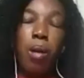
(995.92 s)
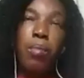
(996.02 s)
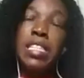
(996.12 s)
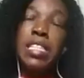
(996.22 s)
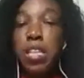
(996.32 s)

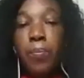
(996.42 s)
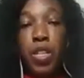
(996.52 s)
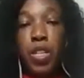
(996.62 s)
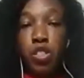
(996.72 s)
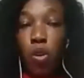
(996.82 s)

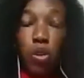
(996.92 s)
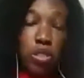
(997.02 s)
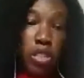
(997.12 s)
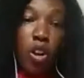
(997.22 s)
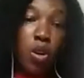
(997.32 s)
discipline also
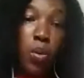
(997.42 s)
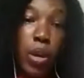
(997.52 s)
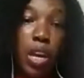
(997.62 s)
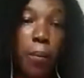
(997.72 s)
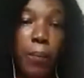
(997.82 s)
goes a long
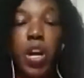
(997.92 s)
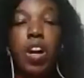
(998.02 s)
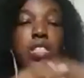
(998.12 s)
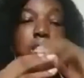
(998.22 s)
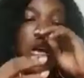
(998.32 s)
way,
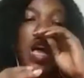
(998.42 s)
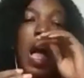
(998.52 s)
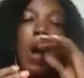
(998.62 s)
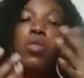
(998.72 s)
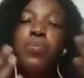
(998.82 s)
because
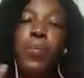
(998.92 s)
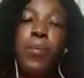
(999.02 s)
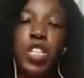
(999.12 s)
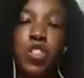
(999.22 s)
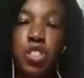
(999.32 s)
I would be
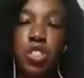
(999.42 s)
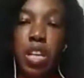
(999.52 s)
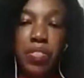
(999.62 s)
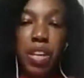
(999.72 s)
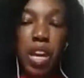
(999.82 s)
mentioning
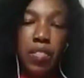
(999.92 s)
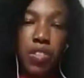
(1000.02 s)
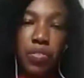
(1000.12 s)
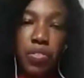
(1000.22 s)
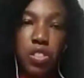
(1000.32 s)
at the end
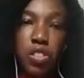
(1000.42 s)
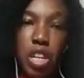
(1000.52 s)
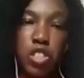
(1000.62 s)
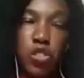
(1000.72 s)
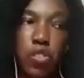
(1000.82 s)
of this
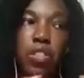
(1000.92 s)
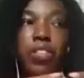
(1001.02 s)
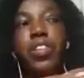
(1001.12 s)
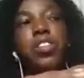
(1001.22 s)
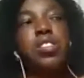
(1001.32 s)
session
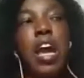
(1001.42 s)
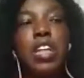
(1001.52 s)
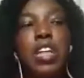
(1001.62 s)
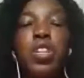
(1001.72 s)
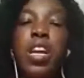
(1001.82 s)
that there is
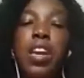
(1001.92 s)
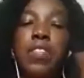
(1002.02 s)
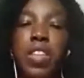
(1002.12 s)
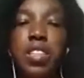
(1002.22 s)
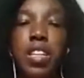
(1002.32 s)
actually
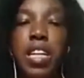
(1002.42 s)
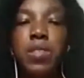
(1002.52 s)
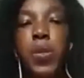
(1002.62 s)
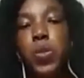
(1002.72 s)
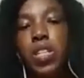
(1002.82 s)
a thin
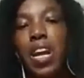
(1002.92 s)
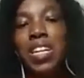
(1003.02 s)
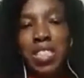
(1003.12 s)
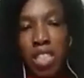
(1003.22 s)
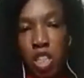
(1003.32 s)
line between
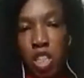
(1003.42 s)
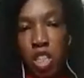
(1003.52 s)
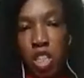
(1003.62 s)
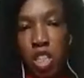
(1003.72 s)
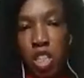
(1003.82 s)
addiction
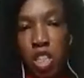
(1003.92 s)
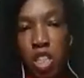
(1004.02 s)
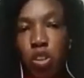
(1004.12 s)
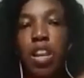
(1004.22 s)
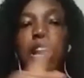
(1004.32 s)

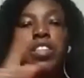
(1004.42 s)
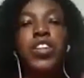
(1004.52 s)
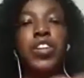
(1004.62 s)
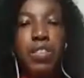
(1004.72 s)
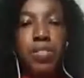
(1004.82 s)

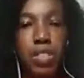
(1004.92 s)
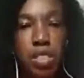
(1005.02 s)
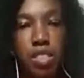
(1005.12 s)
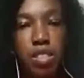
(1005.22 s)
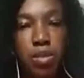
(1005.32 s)
and
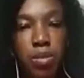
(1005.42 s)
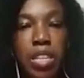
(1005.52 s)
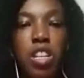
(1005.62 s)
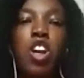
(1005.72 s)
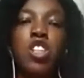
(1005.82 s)
cravings, right?
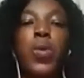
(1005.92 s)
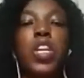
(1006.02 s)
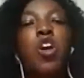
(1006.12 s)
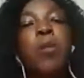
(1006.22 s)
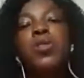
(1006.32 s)
So when it
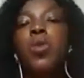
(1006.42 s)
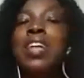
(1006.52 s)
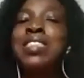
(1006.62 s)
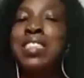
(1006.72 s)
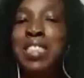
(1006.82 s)
comes to
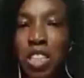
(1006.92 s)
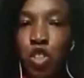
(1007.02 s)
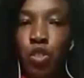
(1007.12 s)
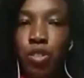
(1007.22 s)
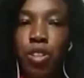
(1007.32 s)
addiction,